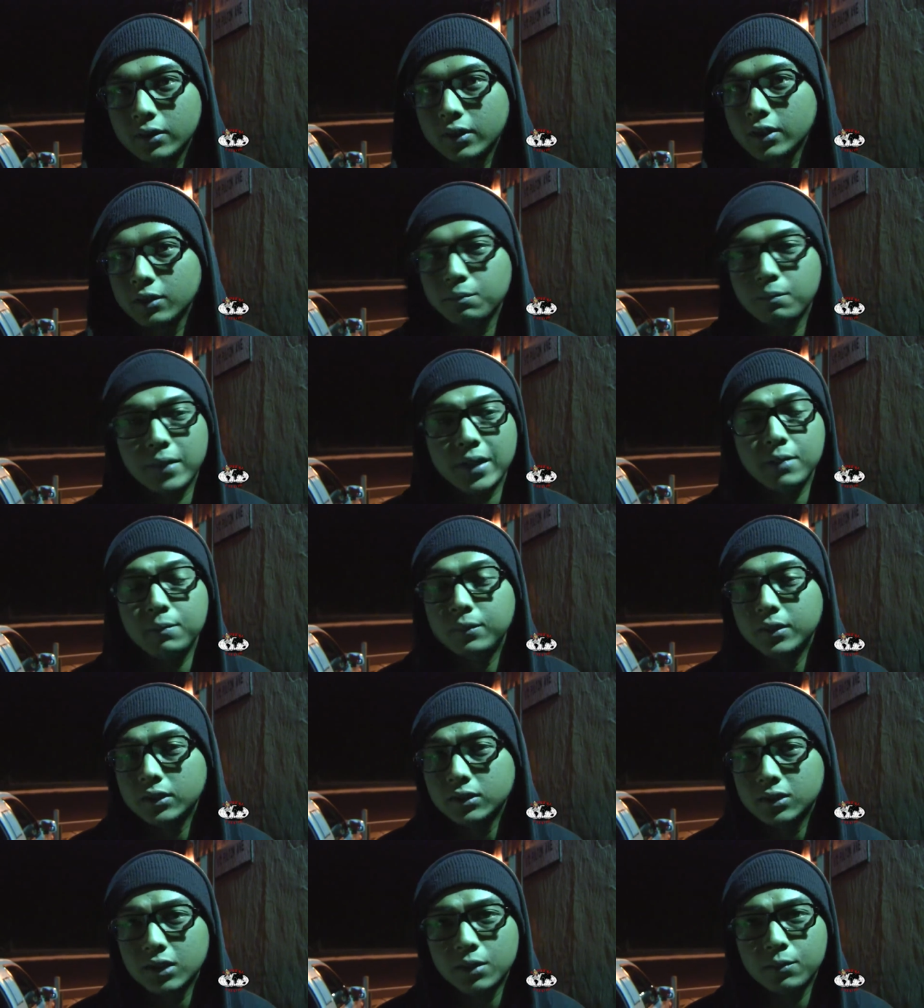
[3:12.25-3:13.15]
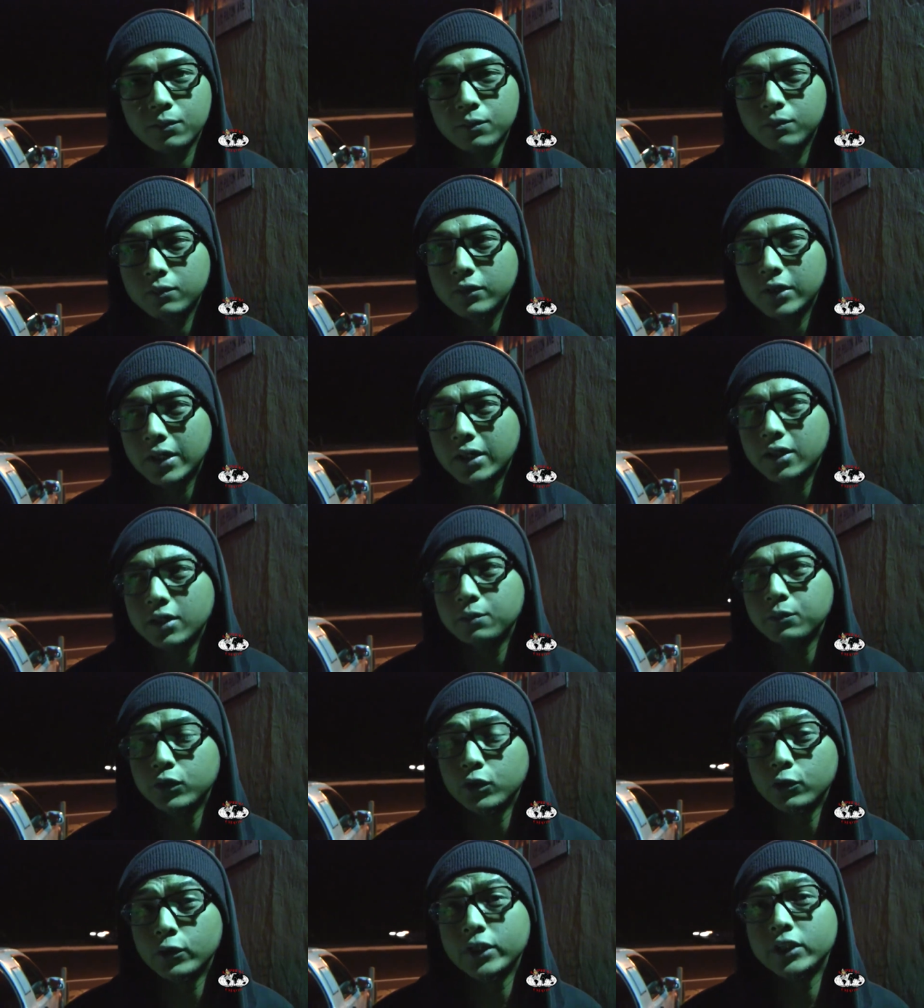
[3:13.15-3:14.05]
there might be some
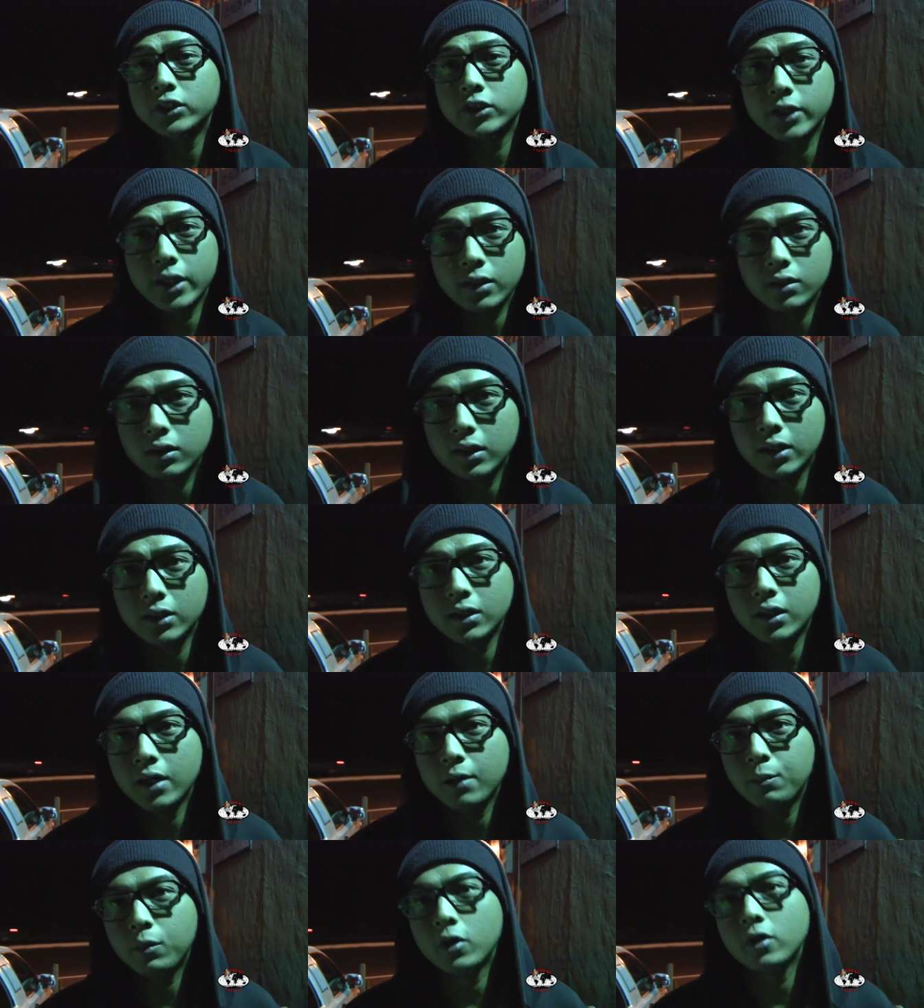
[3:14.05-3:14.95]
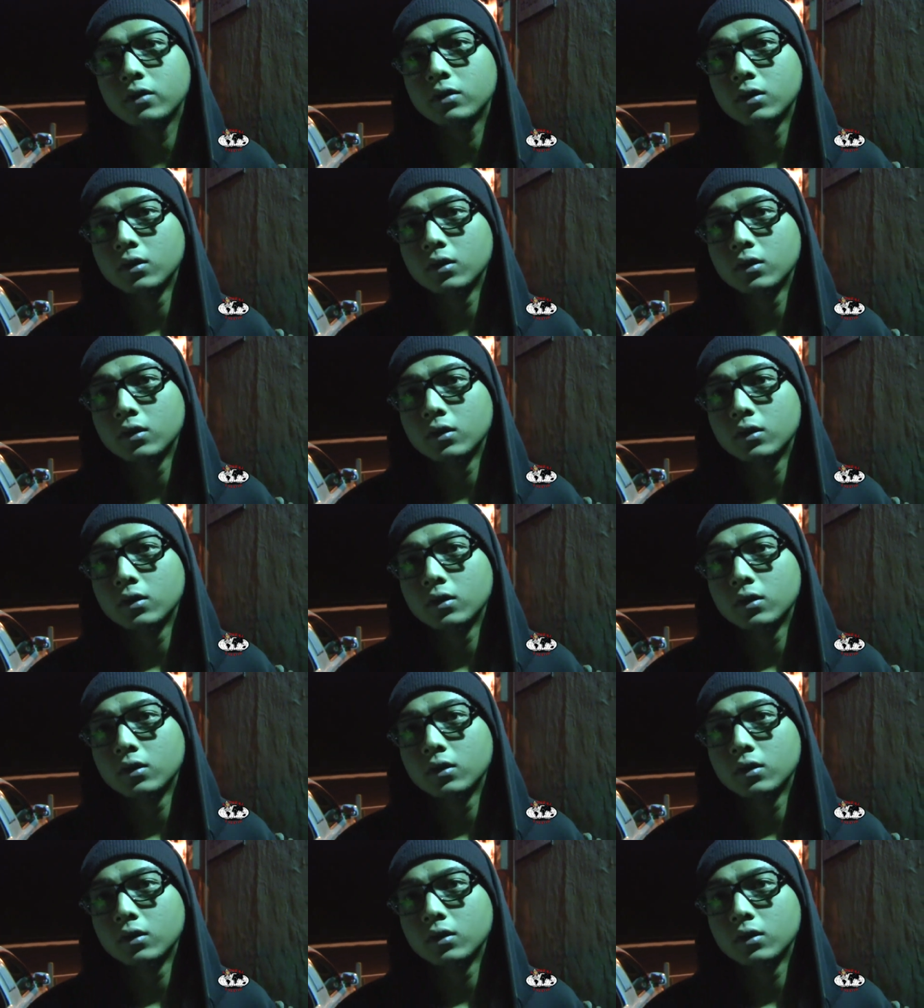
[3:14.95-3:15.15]
random urine check at the airport.